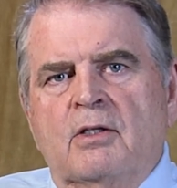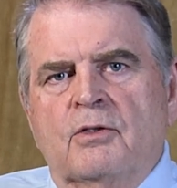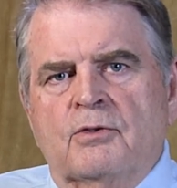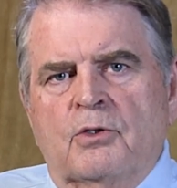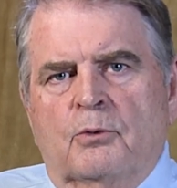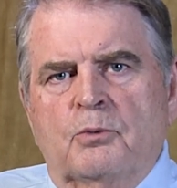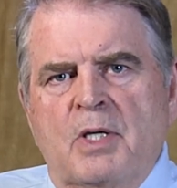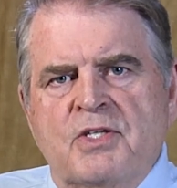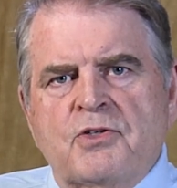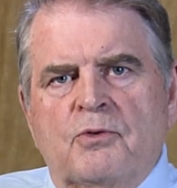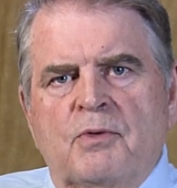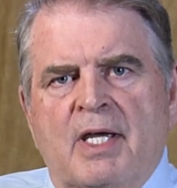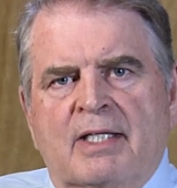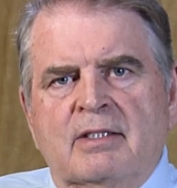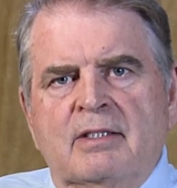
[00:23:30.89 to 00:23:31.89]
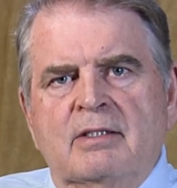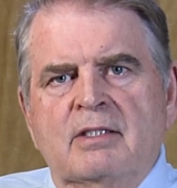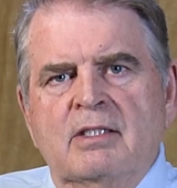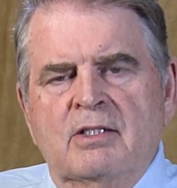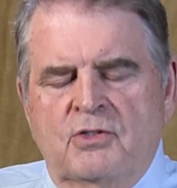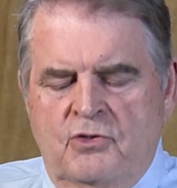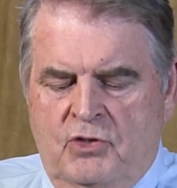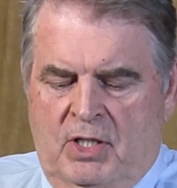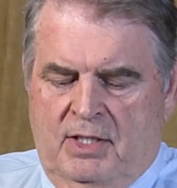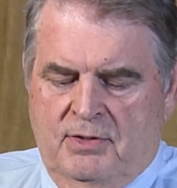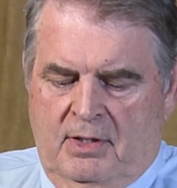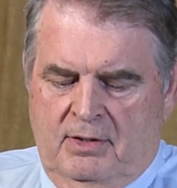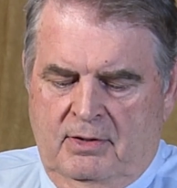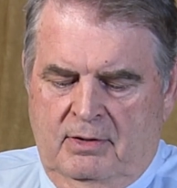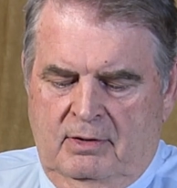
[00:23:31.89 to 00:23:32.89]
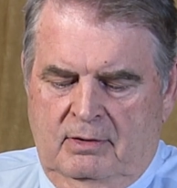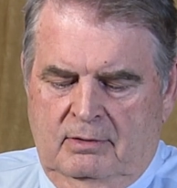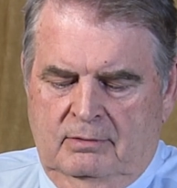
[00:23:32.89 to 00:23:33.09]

the resurrected Jesus.